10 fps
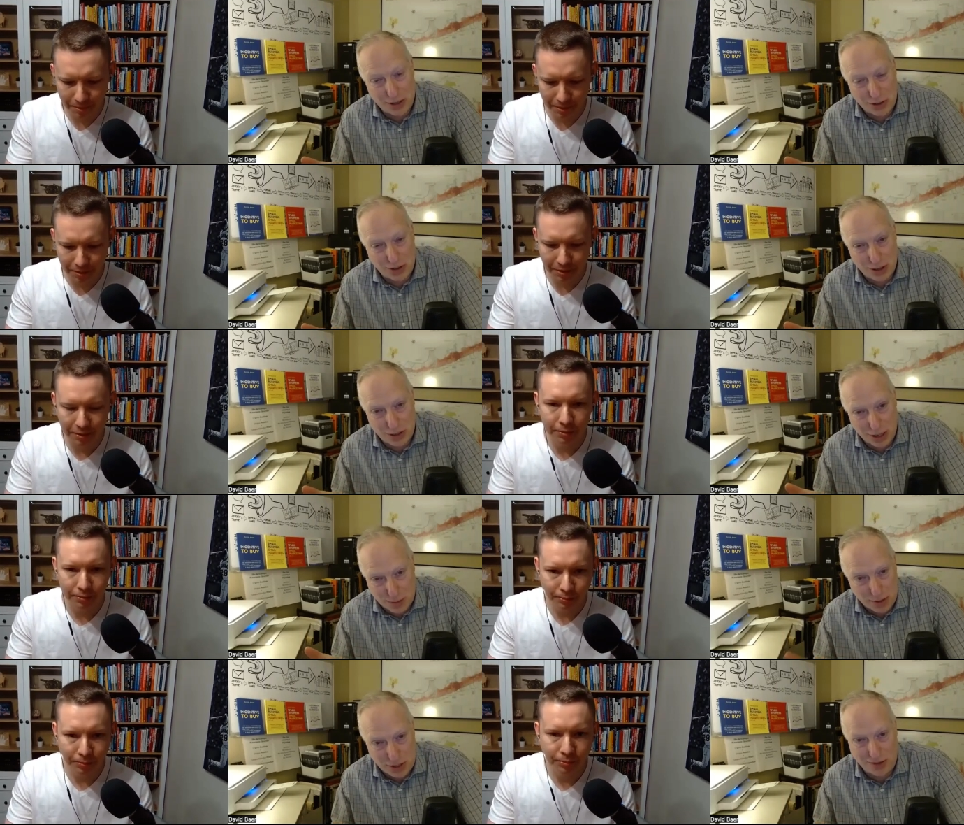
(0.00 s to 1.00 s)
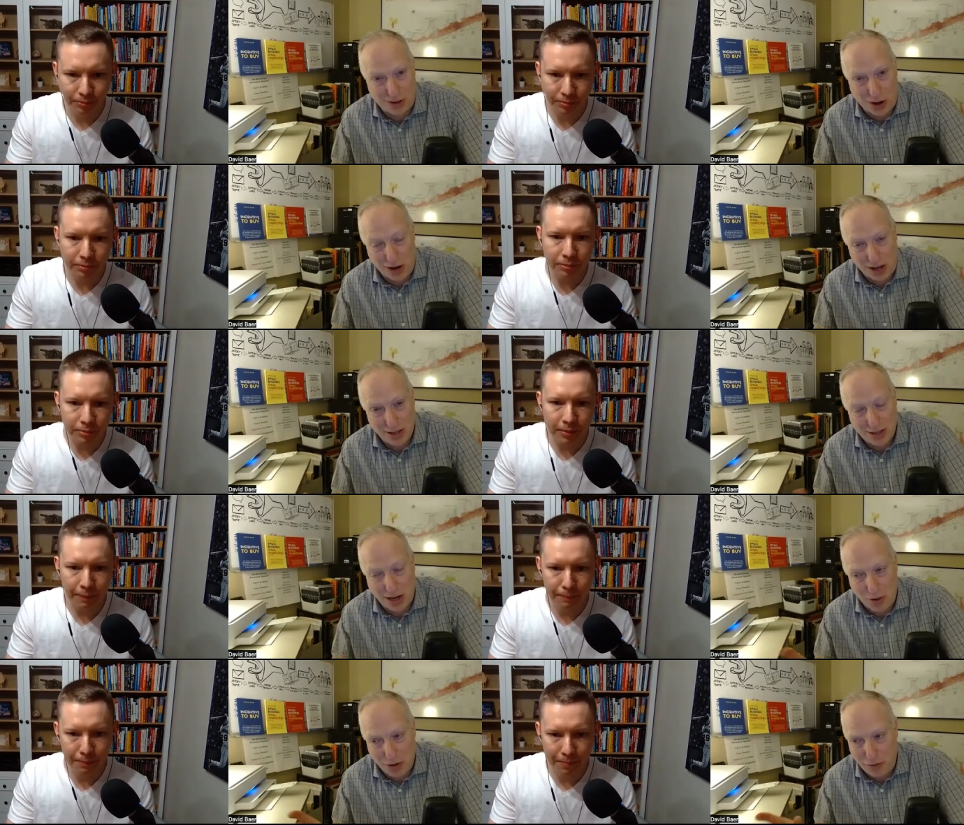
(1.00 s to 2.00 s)
Speaker 1: a, a specific audience. And I
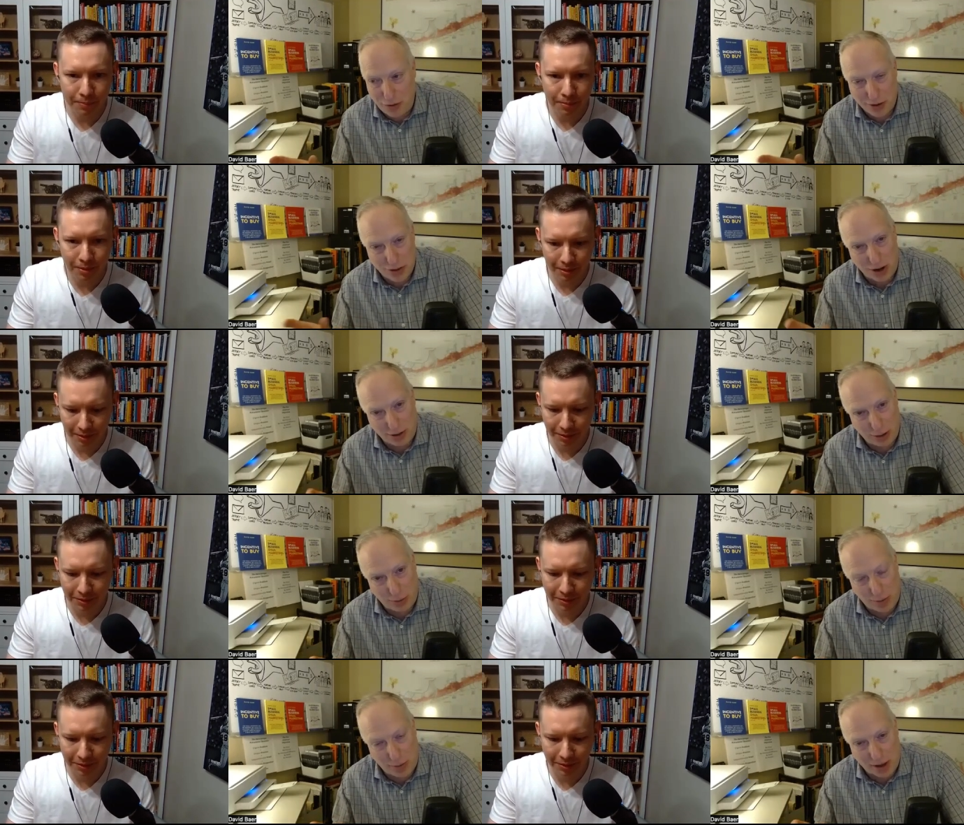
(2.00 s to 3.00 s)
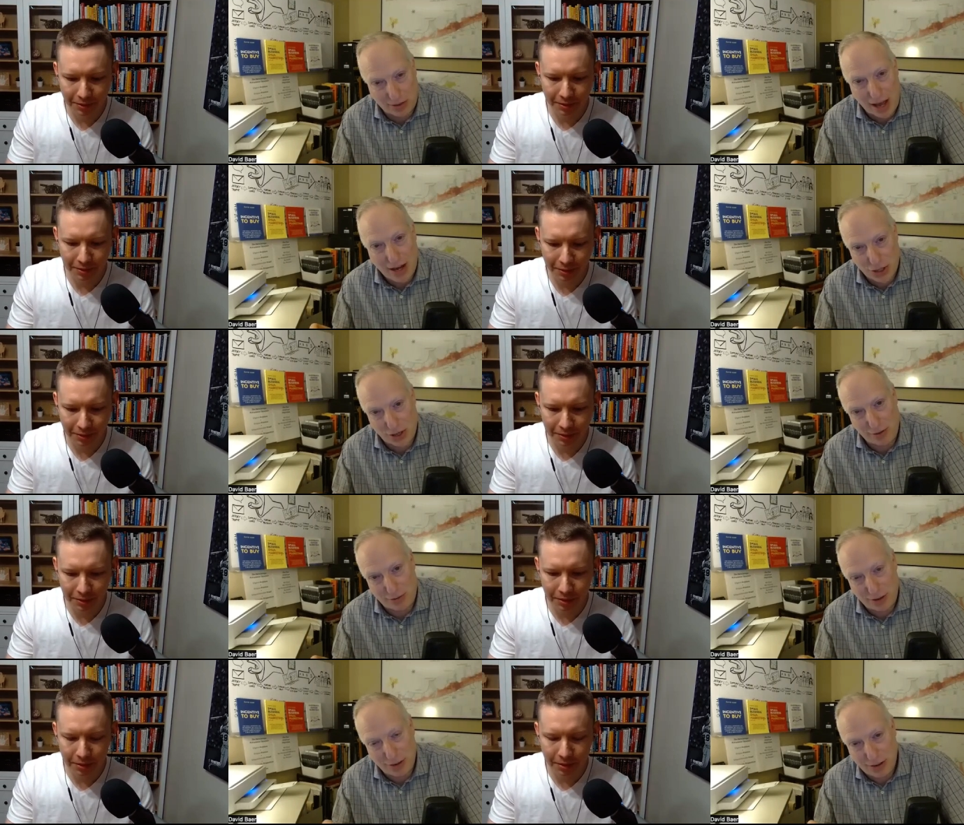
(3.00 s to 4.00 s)
wonder if you could talk a little bit about that
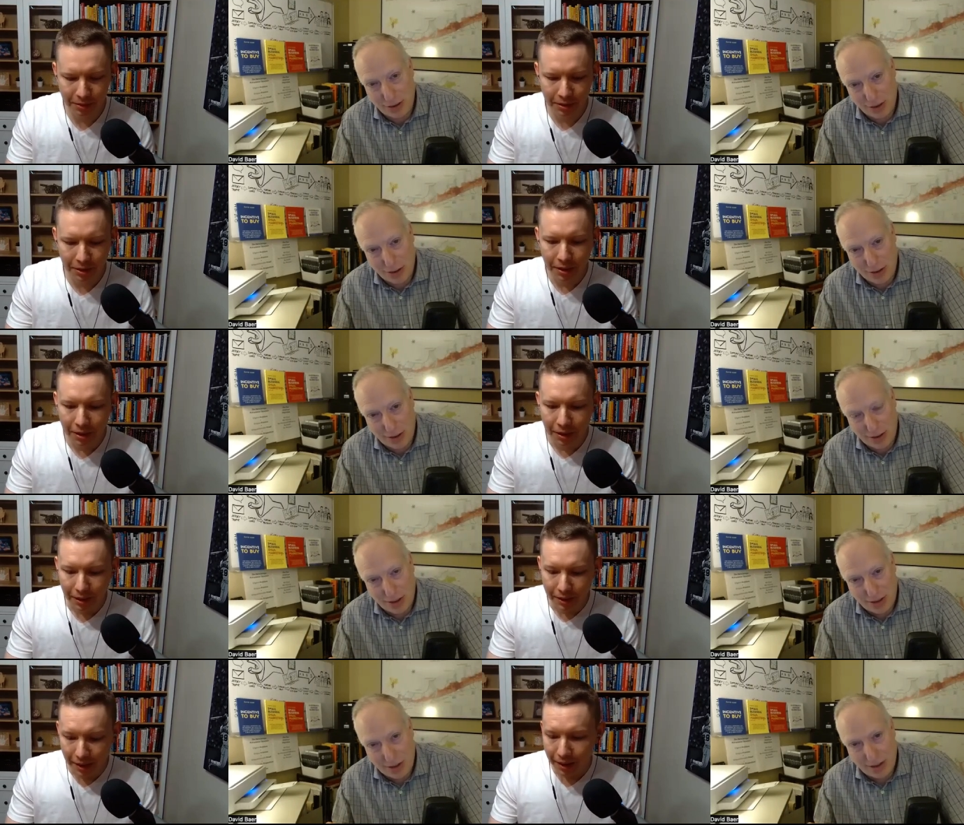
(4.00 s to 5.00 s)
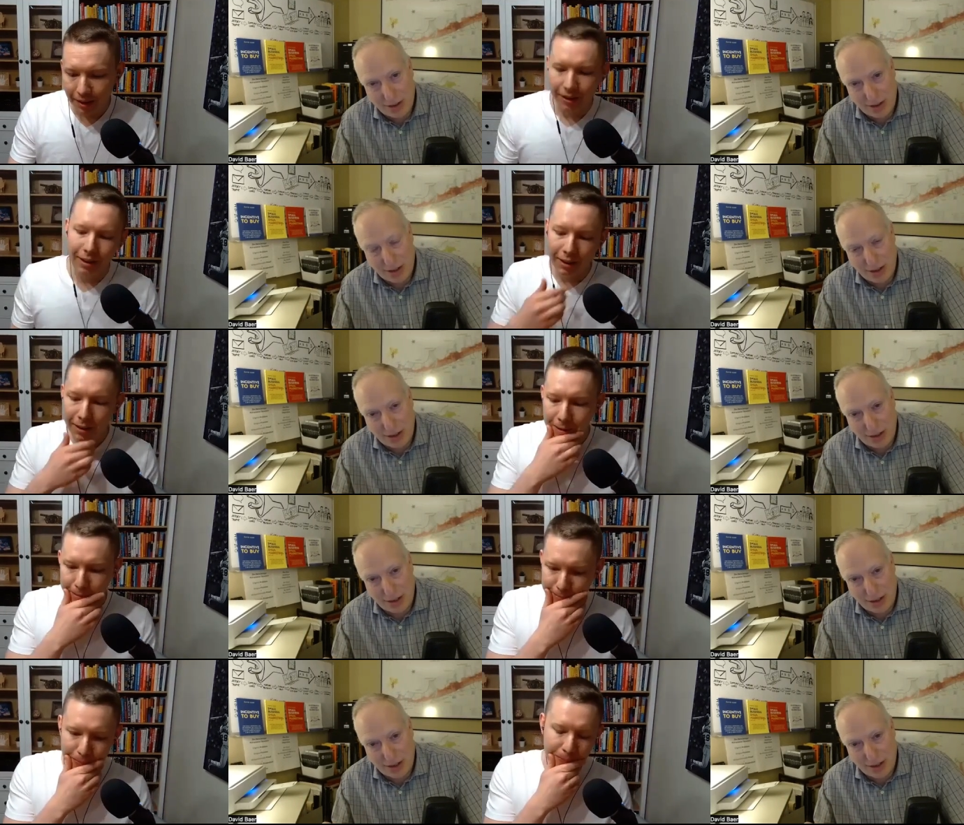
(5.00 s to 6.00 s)
shift.
Speaker 2: Yeah.
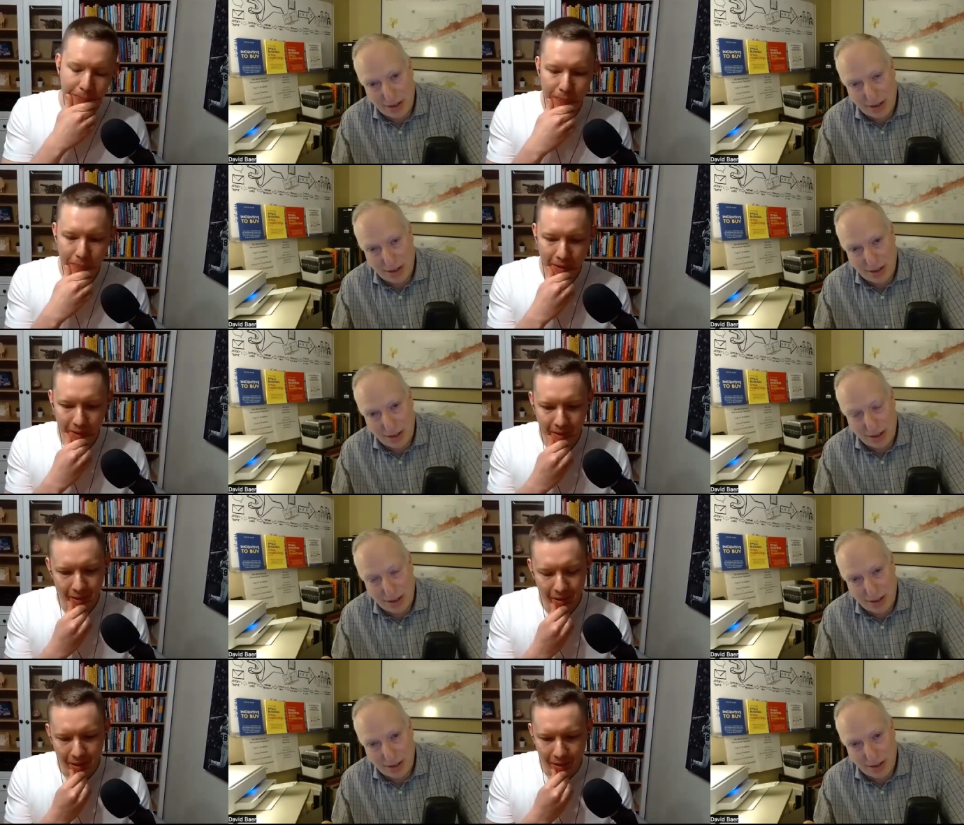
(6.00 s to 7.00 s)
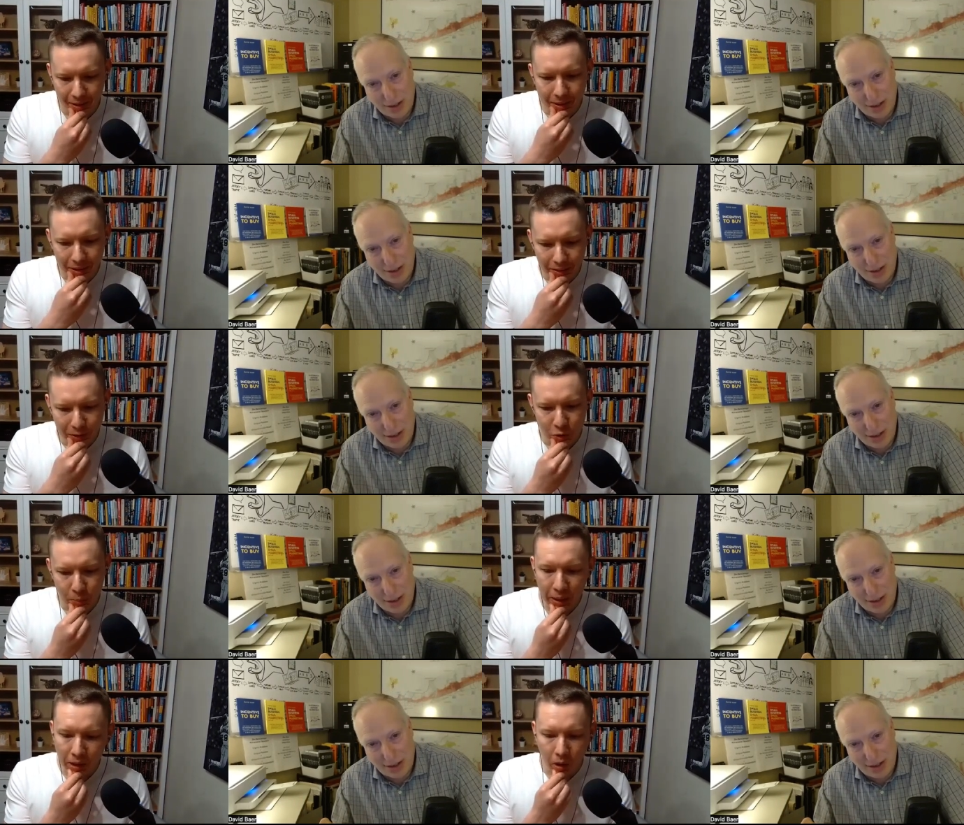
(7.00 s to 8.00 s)
Um, there's
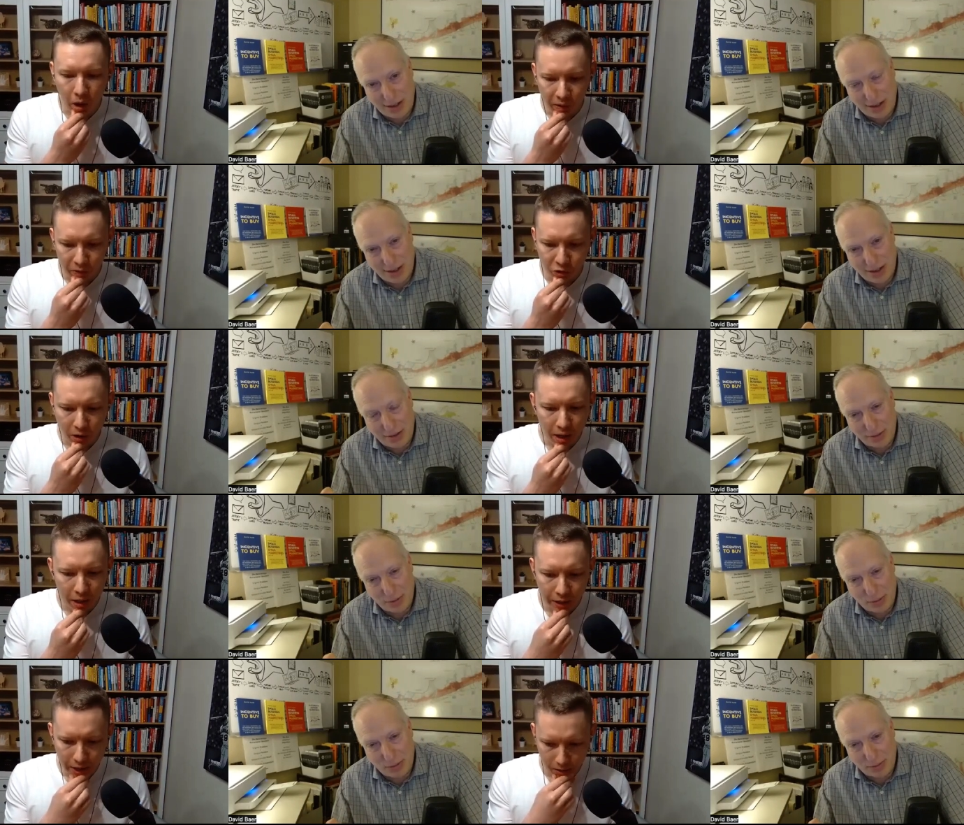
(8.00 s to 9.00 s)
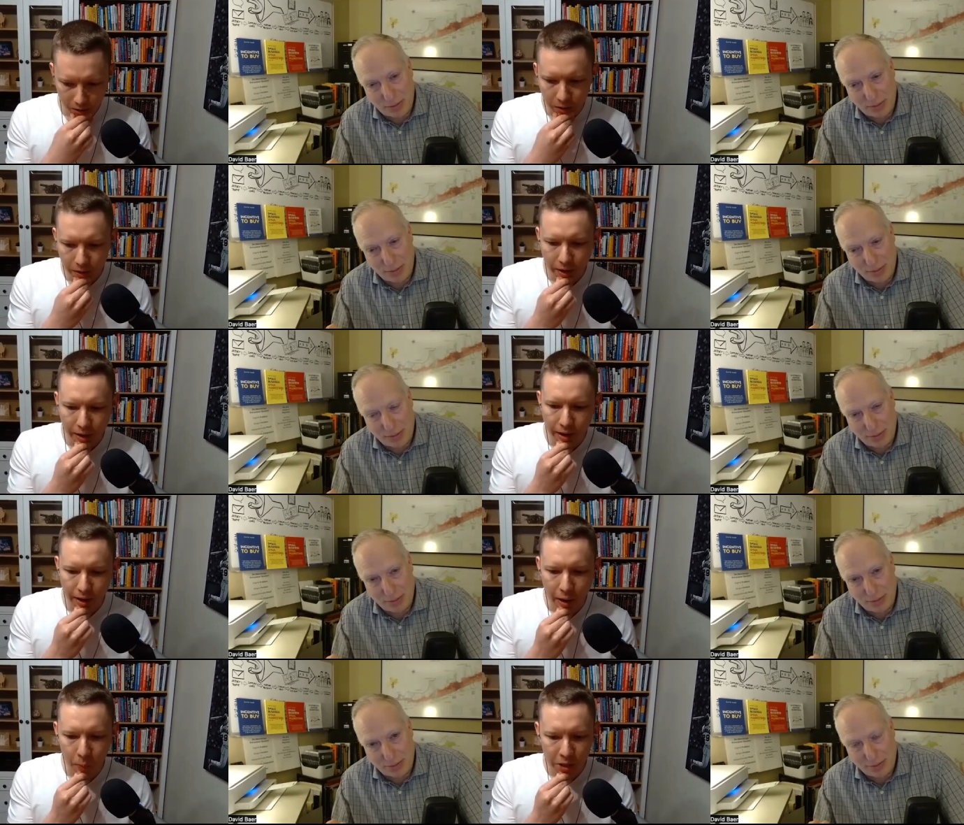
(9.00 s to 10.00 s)
been a lot of trial and error. Uh,
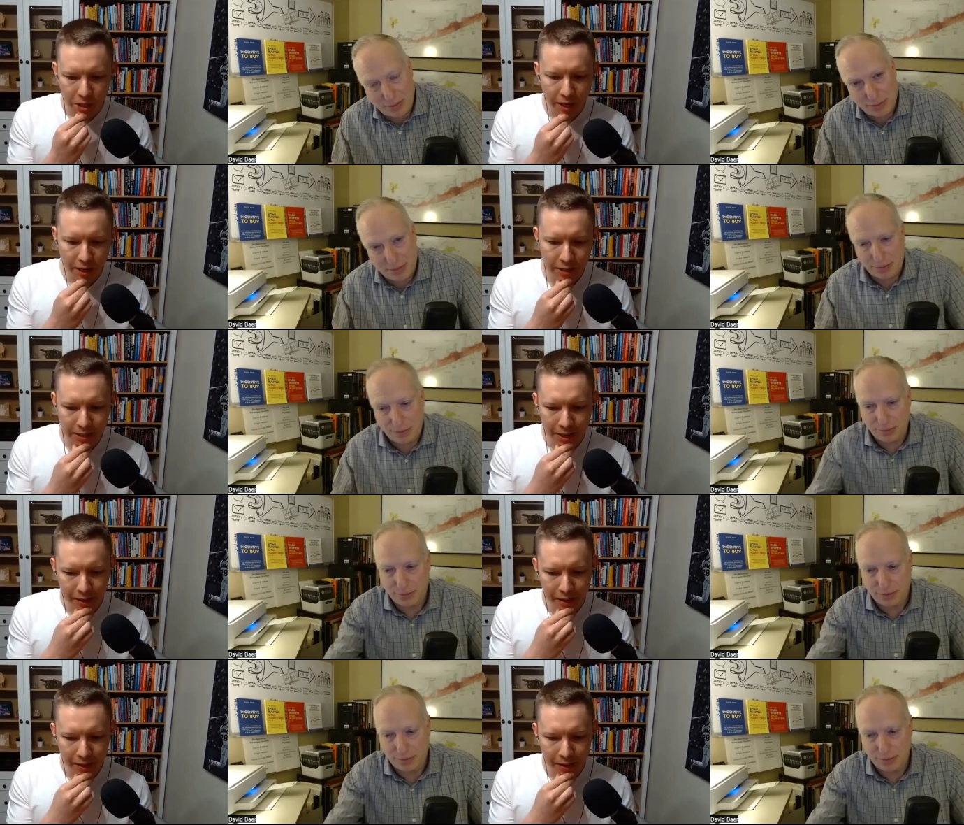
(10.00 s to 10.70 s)
I wish I could say